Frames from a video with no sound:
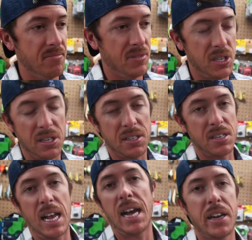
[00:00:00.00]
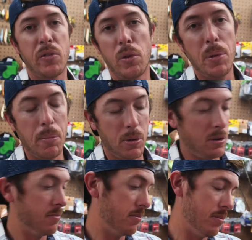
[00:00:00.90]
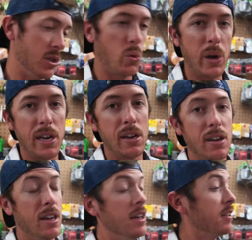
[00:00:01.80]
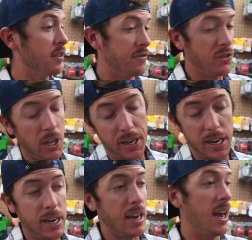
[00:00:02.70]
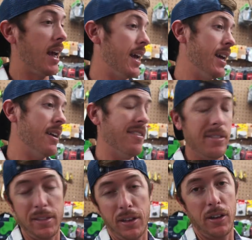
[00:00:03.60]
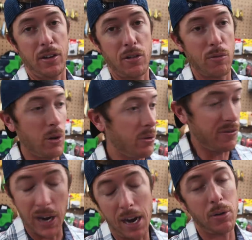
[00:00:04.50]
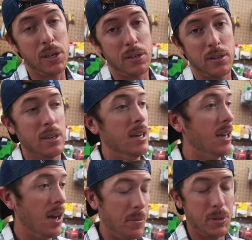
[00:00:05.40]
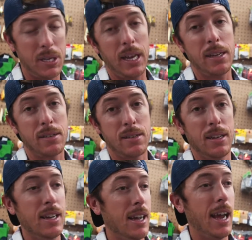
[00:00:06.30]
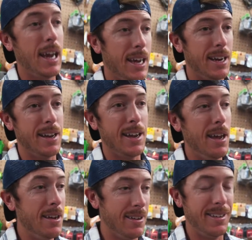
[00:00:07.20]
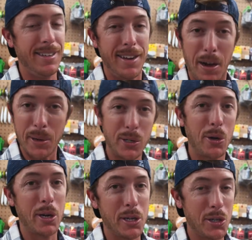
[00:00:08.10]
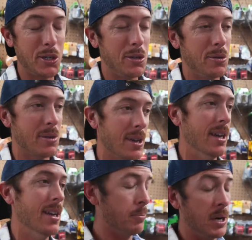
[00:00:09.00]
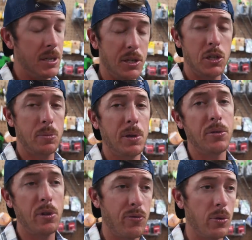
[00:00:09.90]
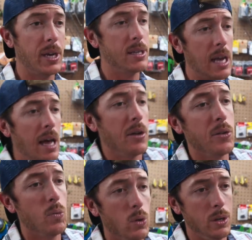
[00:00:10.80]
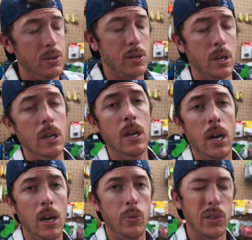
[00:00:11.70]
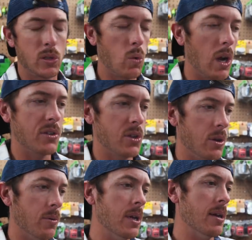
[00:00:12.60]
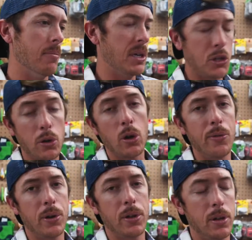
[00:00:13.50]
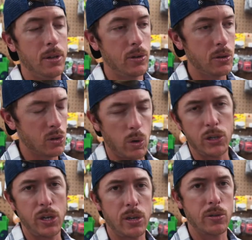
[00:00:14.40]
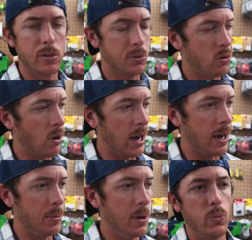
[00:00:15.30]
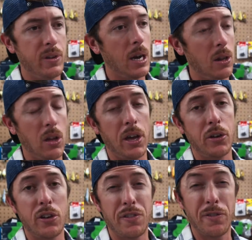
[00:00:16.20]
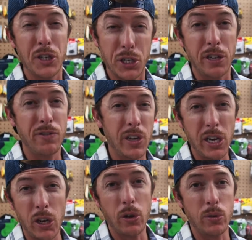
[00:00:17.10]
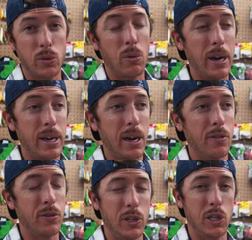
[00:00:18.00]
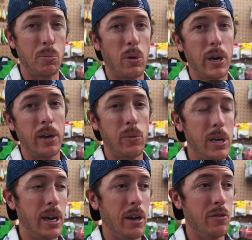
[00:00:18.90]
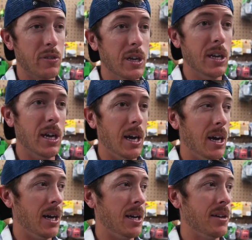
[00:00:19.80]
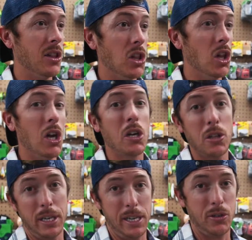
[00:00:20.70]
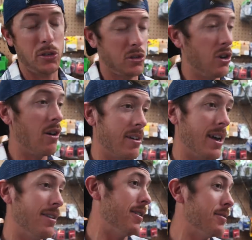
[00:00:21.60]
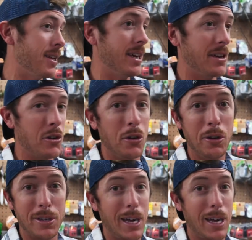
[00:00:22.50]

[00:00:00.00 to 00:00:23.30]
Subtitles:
since I can remember. Between the flooding and the coronavirus upsets and now my truck issues. But I did just spend 3 or 4 days out in the woods with the squad. So make sure to go over to the Googan Squad channel, subscribe. We got a lot of good fishing videos right now for this spring. We have luckily just gone out on like good